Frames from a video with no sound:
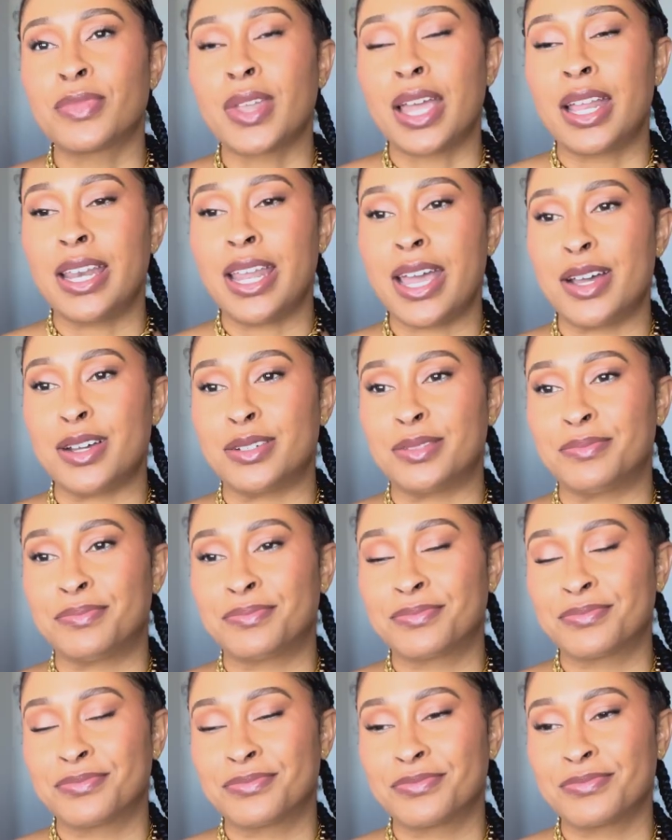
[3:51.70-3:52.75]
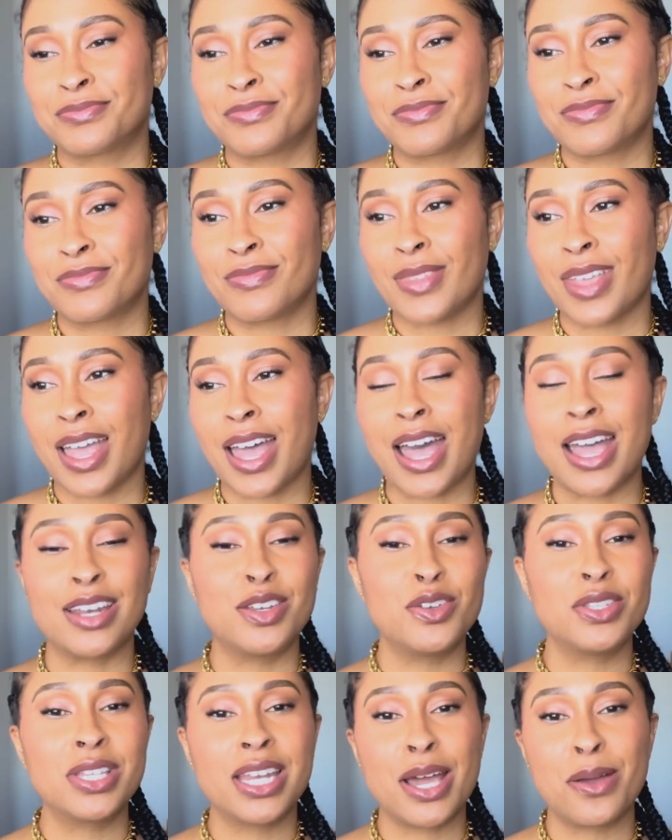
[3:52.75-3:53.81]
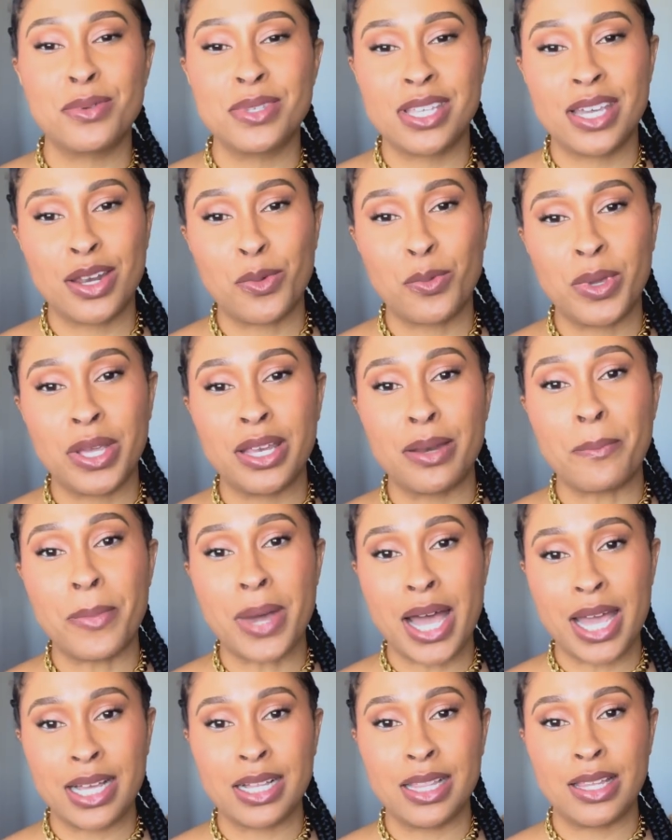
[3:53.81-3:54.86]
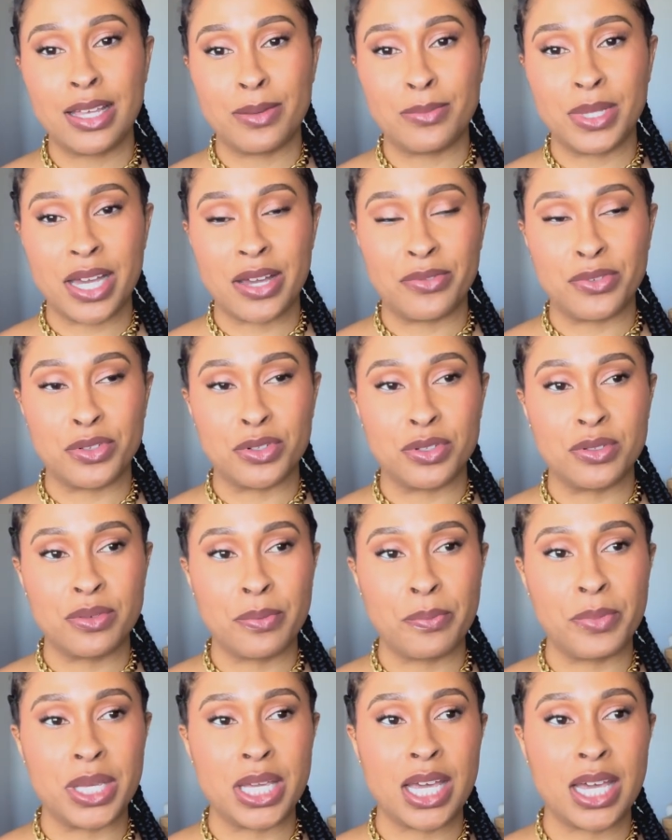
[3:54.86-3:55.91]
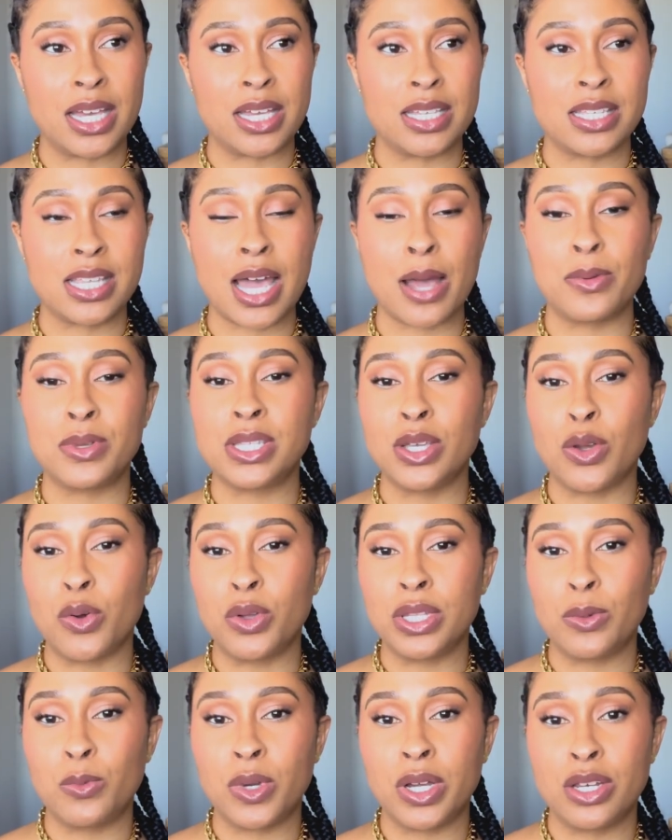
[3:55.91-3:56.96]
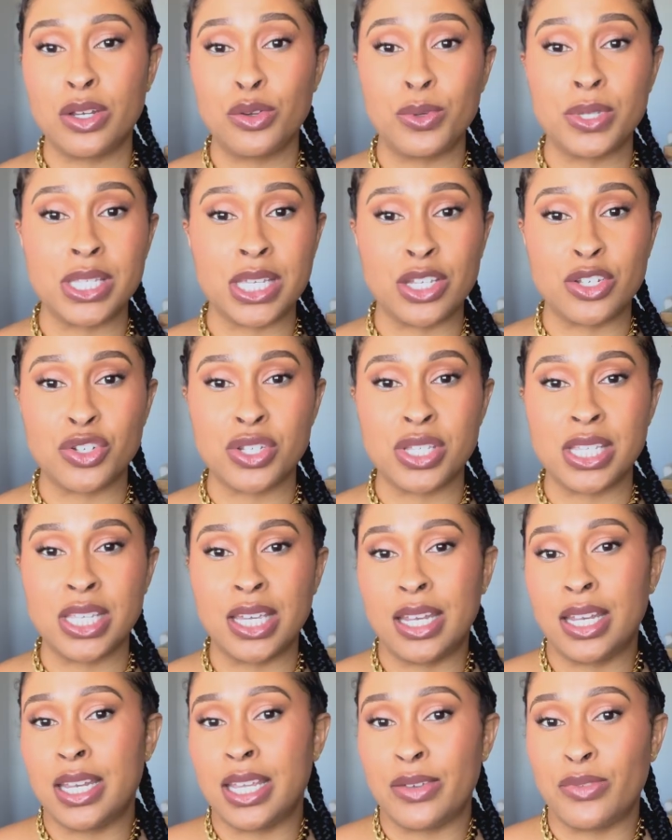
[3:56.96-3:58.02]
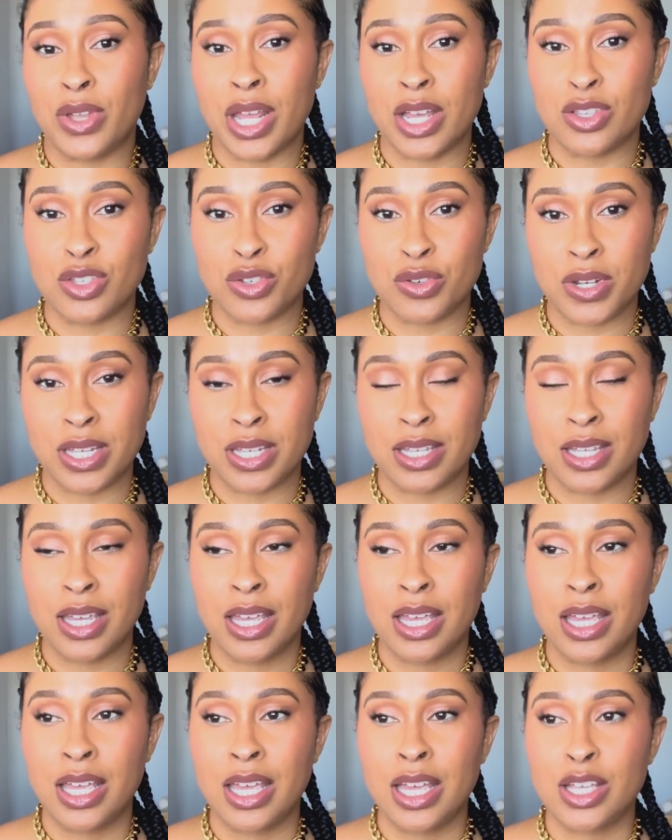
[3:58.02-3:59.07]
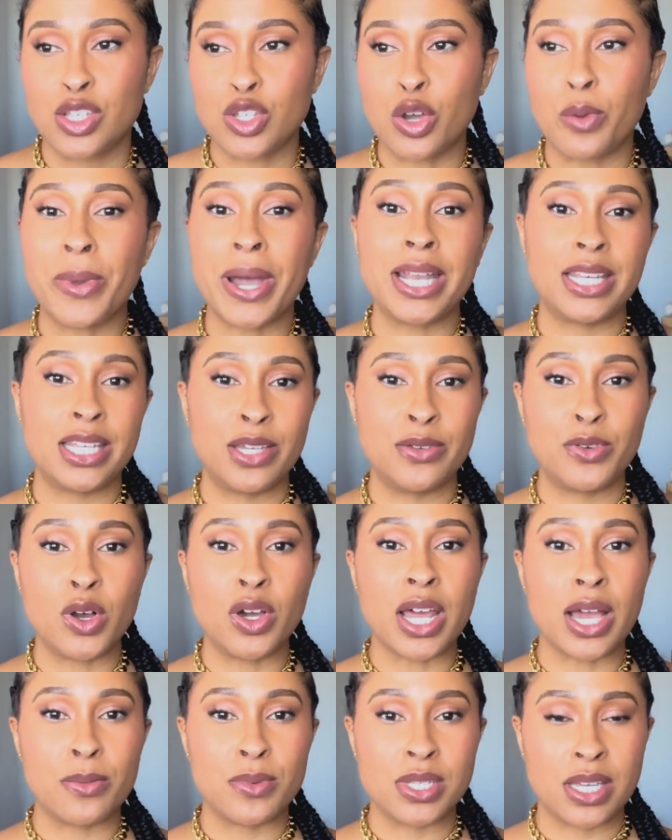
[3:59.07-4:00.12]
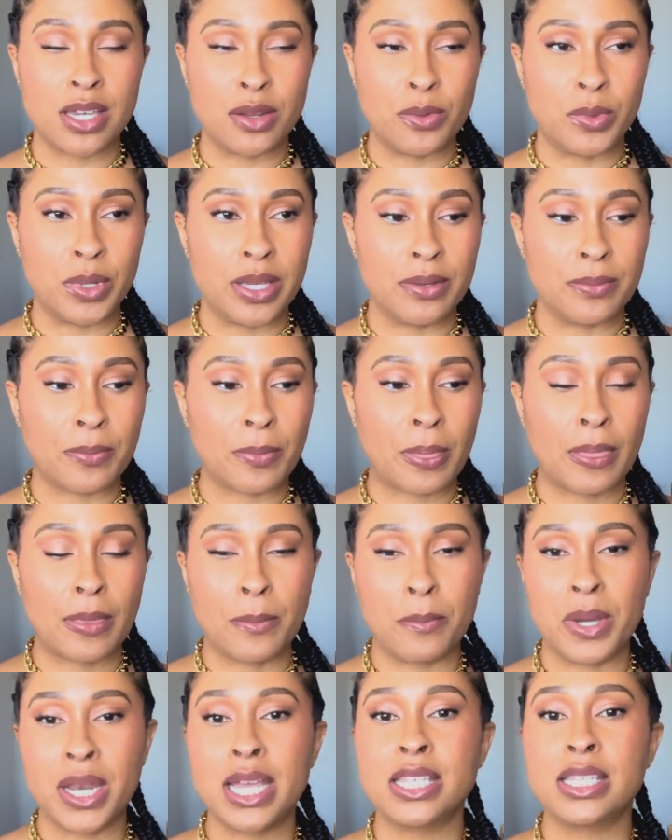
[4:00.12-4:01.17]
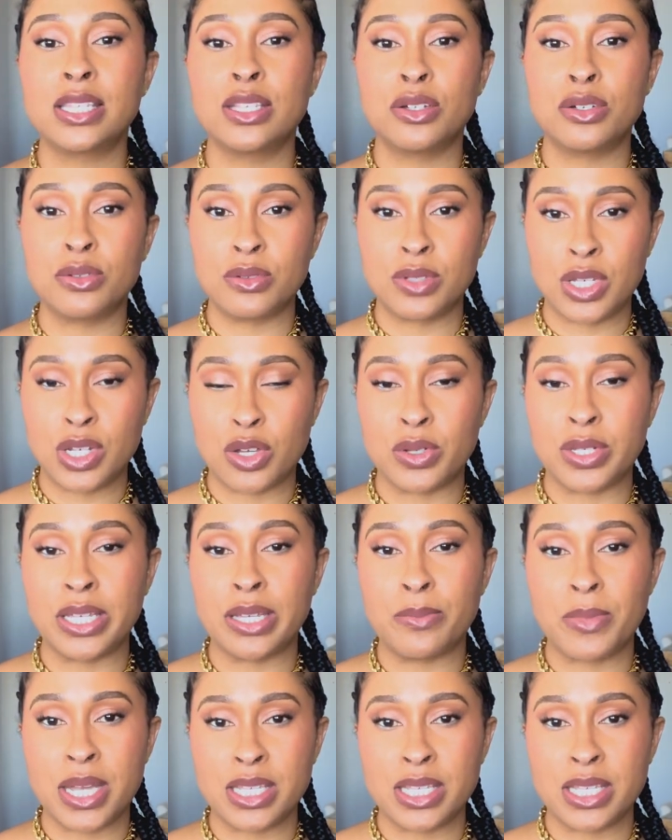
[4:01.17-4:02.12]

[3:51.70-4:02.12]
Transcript: Now, I knew that I was going to win my club level because I was the only one who was interested in even entering. So by default, I was going to win. But I still, did my